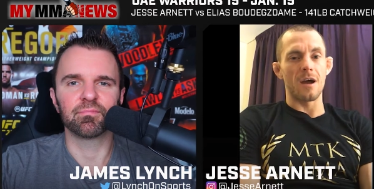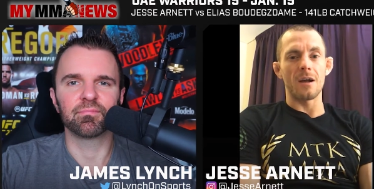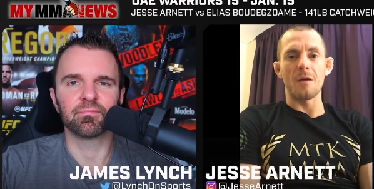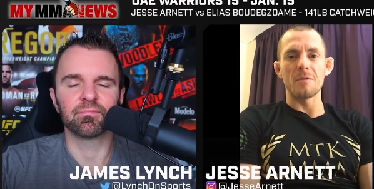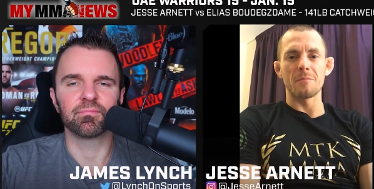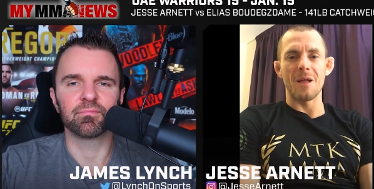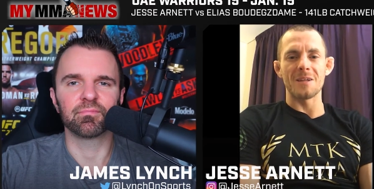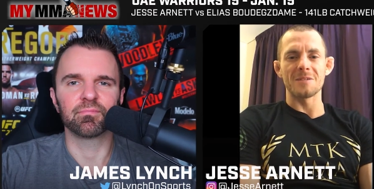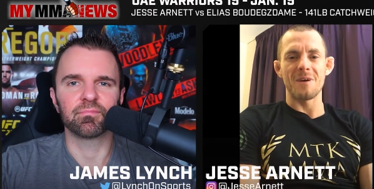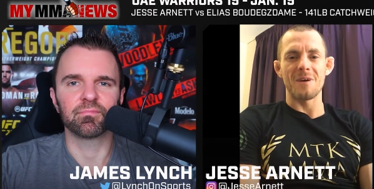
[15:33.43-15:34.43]
Speaker 1: I got big
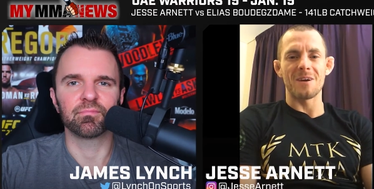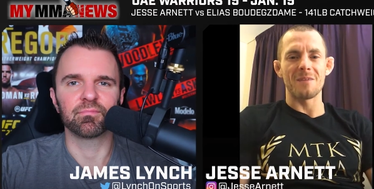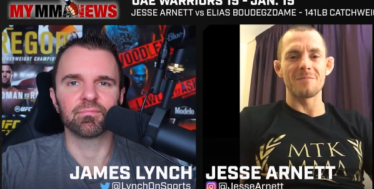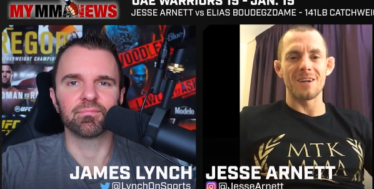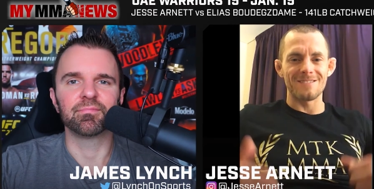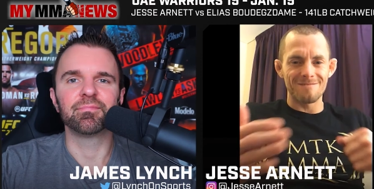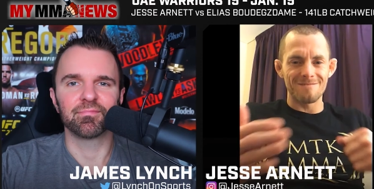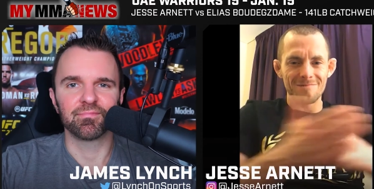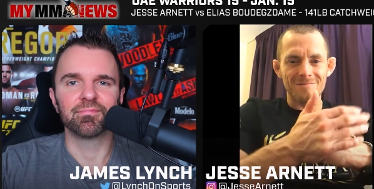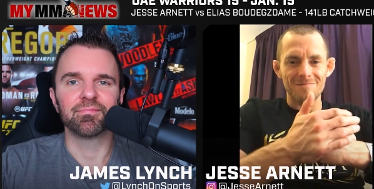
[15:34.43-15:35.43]
plans, man. I'm gonna
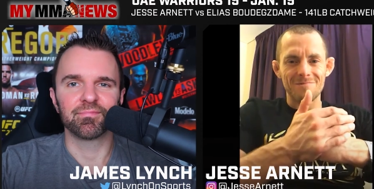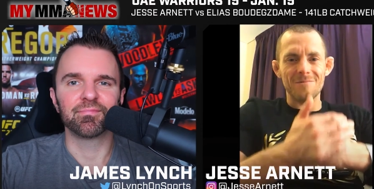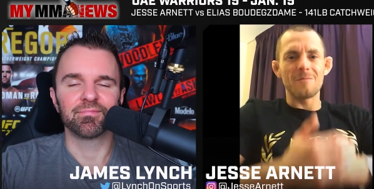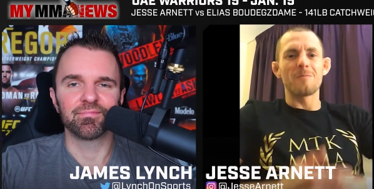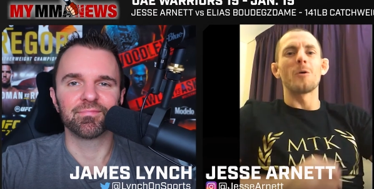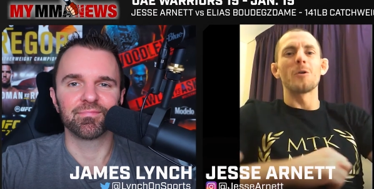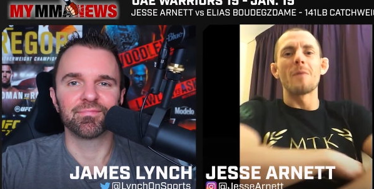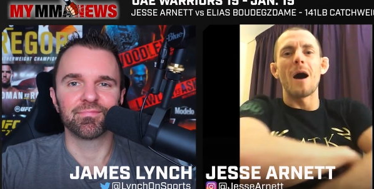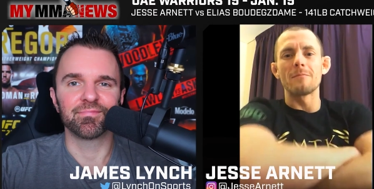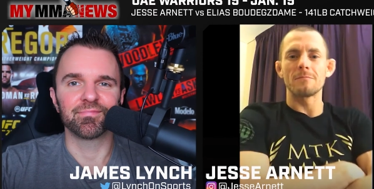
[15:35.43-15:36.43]
fold
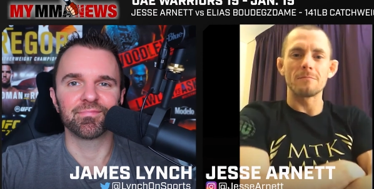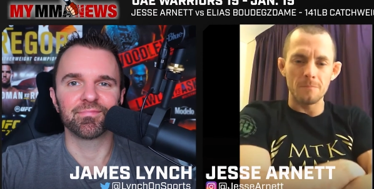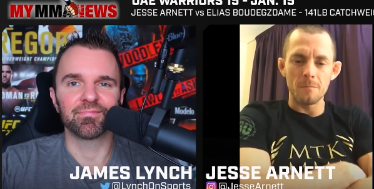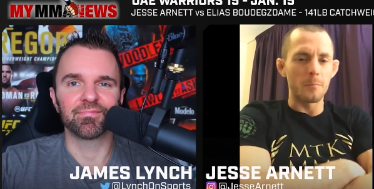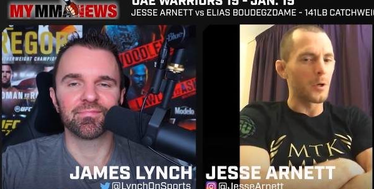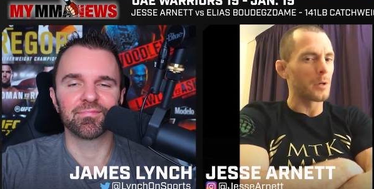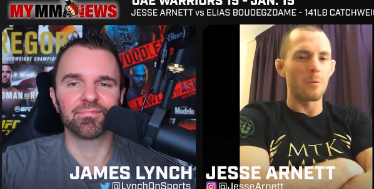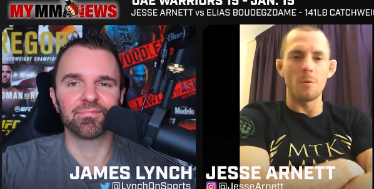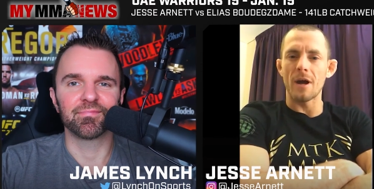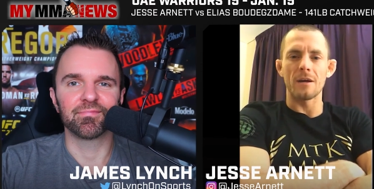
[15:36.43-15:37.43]
them up, put
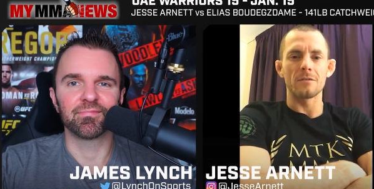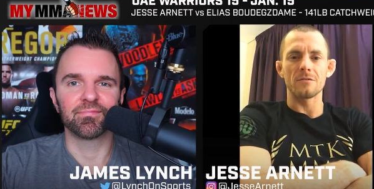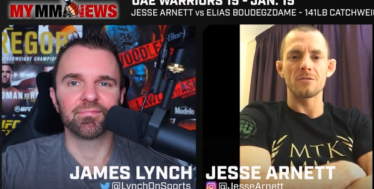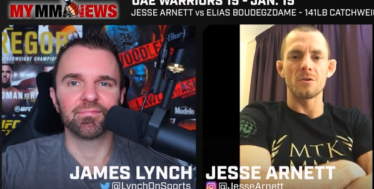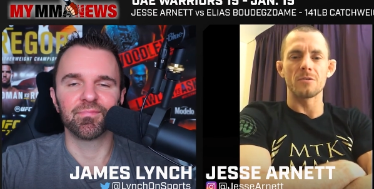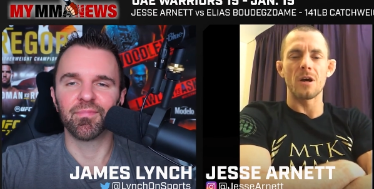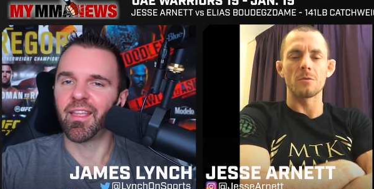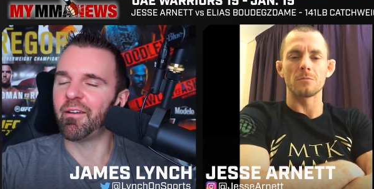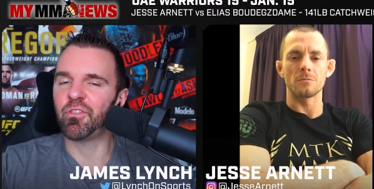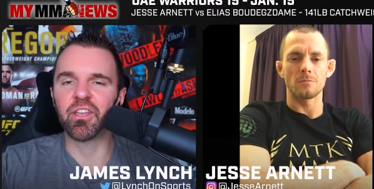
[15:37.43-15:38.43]
them away. There's no
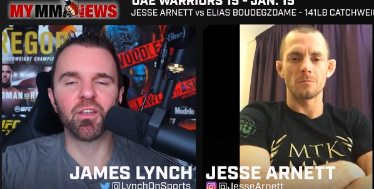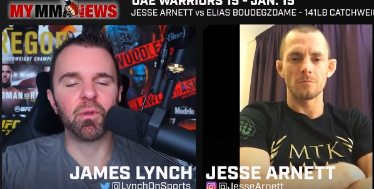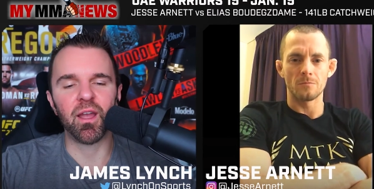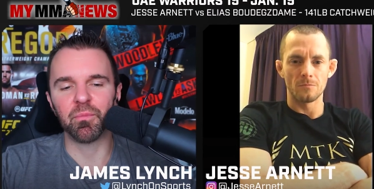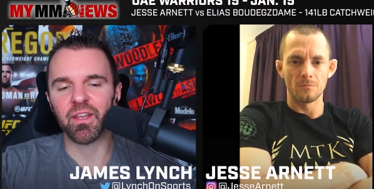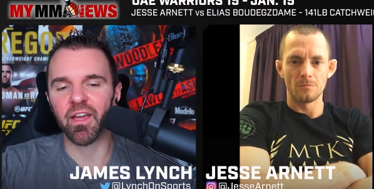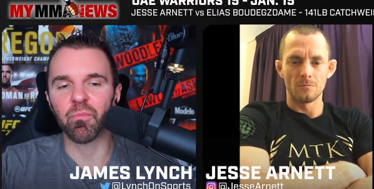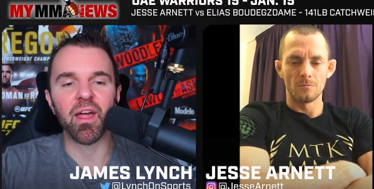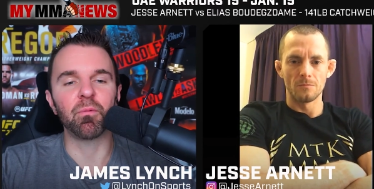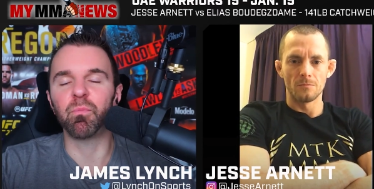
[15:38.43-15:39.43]
doubt.
Speaker 2: Everything could be coming
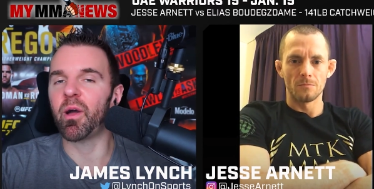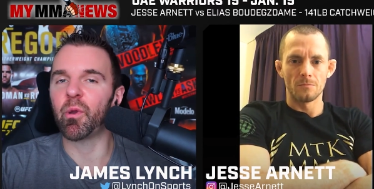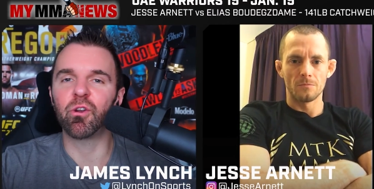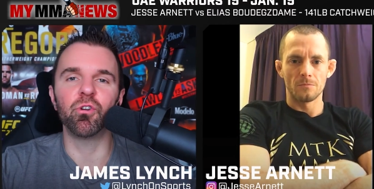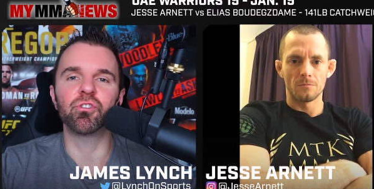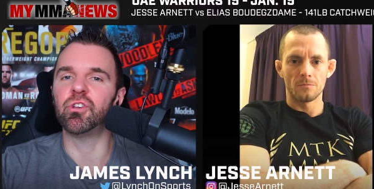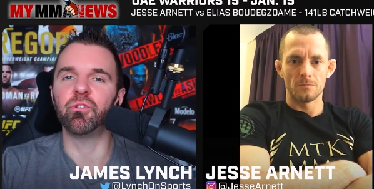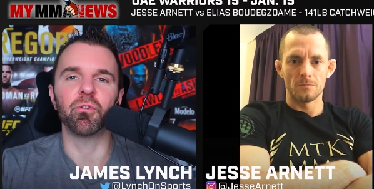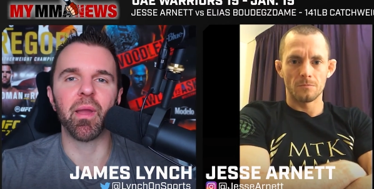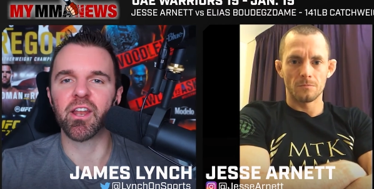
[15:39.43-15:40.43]
together, man. By the way, kudos to you
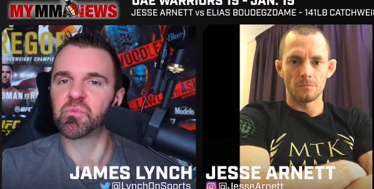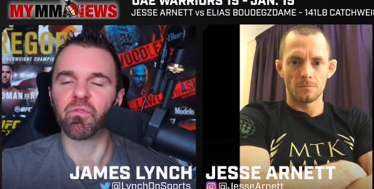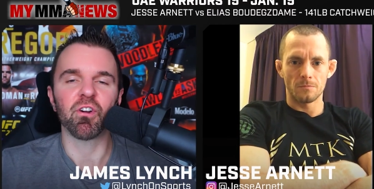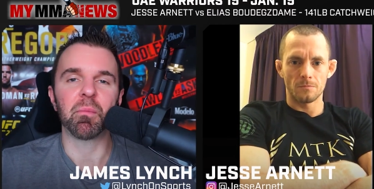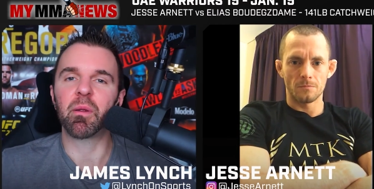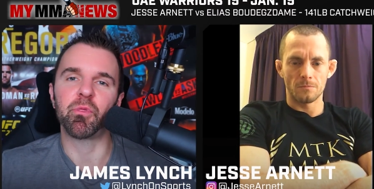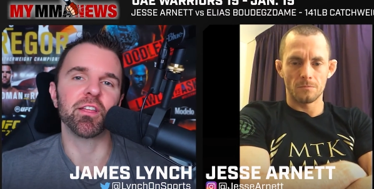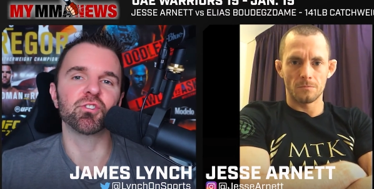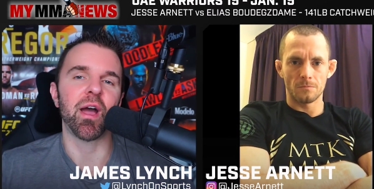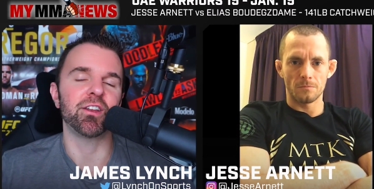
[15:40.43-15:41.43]
and your management for coming up with
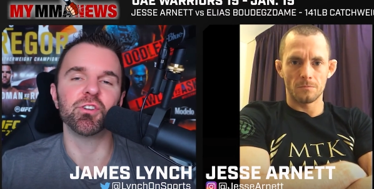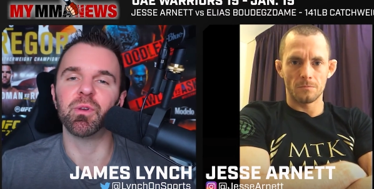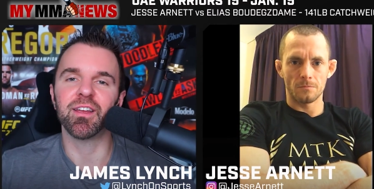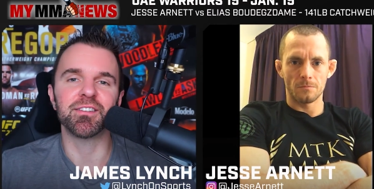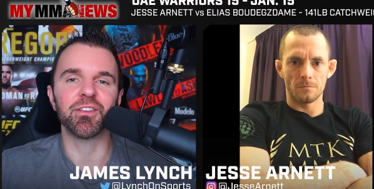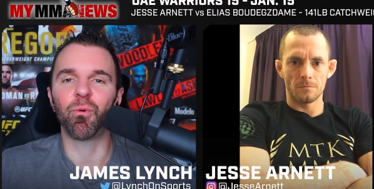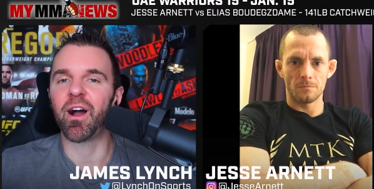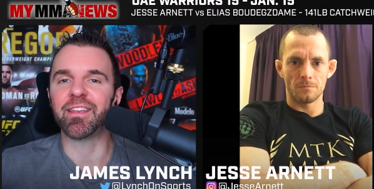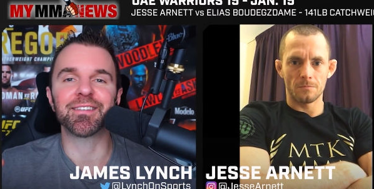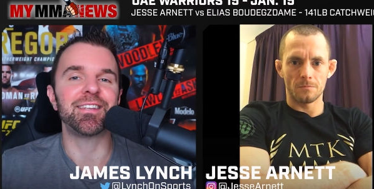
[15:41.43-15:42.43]
that strategy because you know
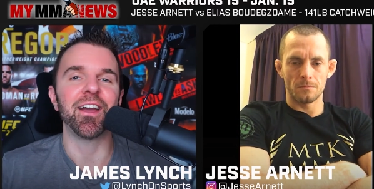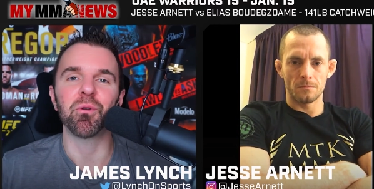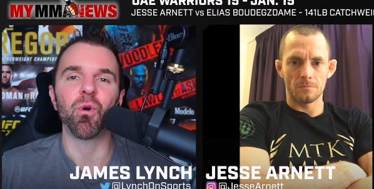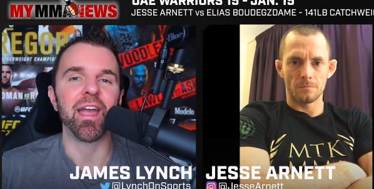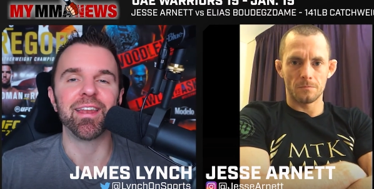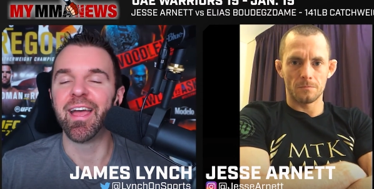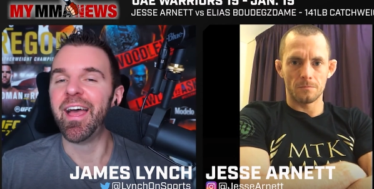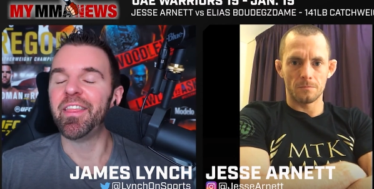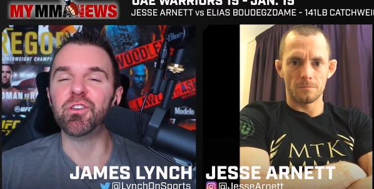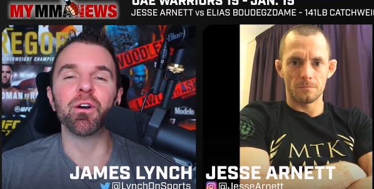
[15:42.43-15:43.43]
what? You stay on weight.
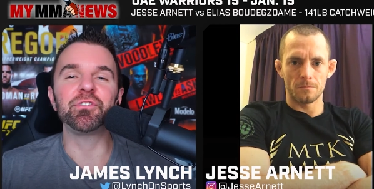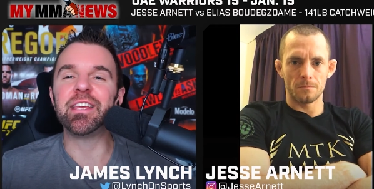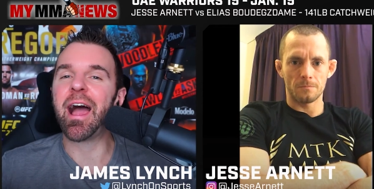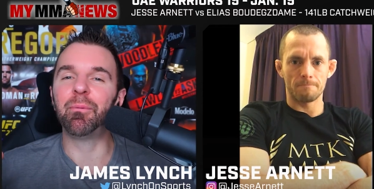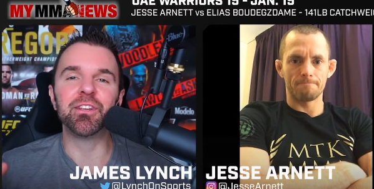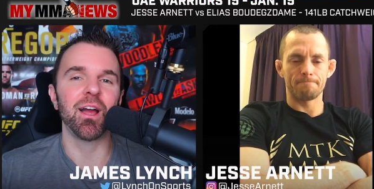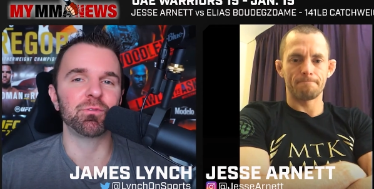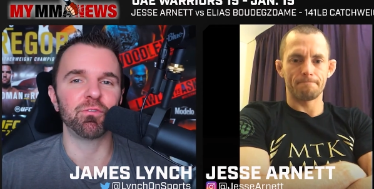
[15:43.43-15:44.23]
The UFC, how many times